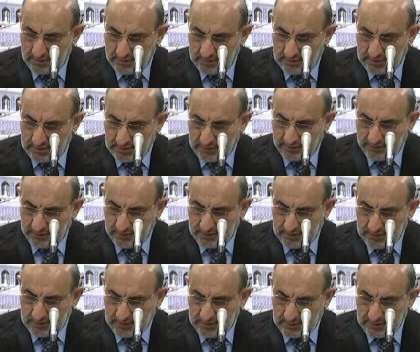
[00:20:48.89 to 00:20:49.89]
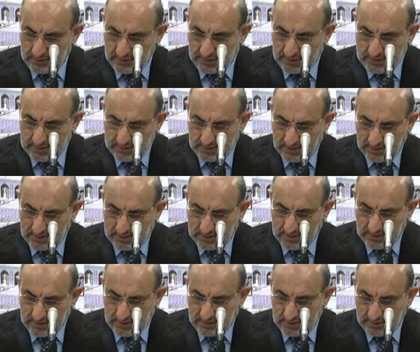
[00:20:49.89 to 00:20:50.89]
But if it
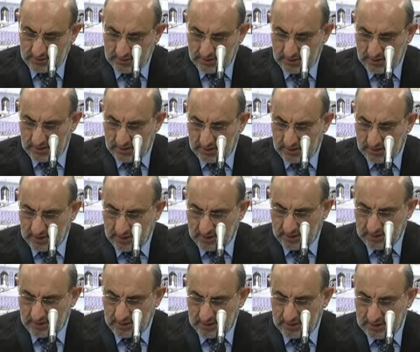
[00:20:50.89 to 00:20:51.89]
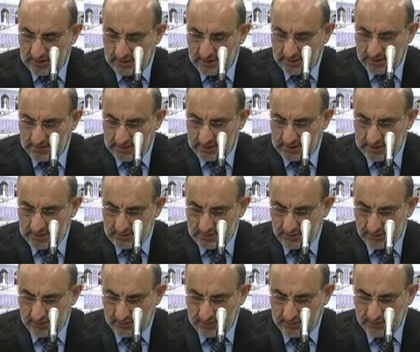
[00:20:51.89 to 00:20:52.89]
exceeds the area, then namaz
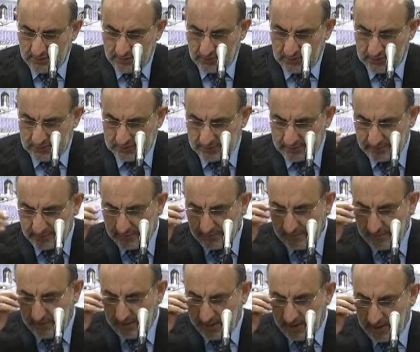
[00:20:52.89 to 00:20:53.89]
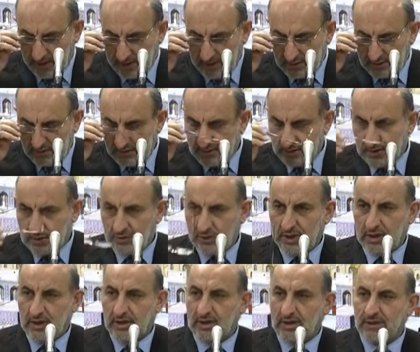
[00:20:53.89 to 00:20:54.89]
will be void. Now
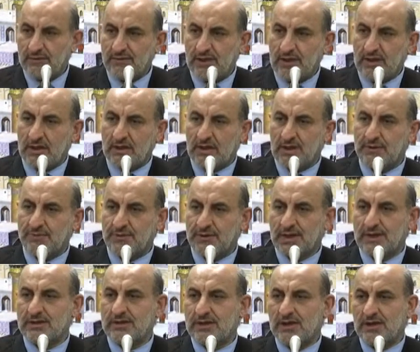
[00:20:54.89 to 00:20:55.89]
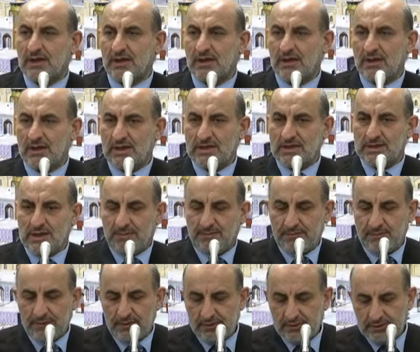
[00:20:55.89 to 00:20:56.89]
here, give another practical
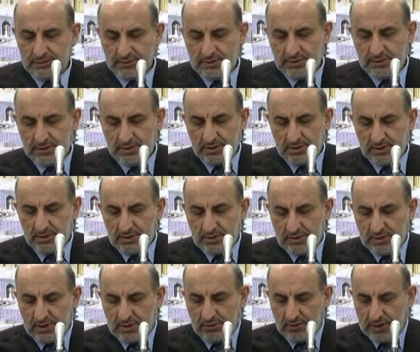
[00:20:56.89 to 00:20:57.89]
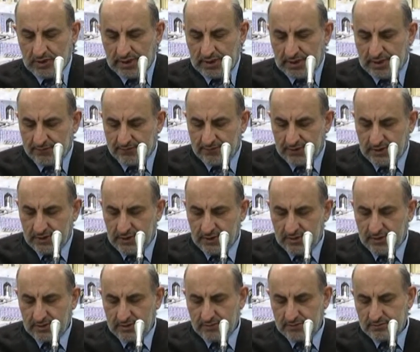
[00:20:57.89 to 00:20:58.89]
example. Now I have
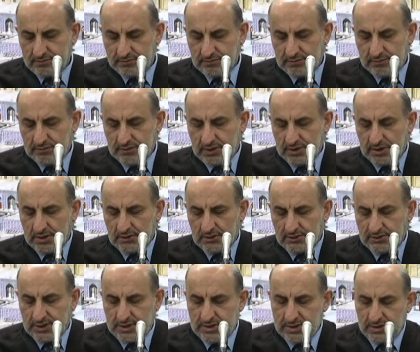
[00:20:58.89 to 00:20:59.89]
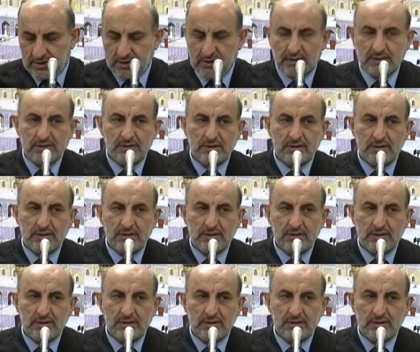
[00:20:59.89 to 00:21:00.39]
the dress here.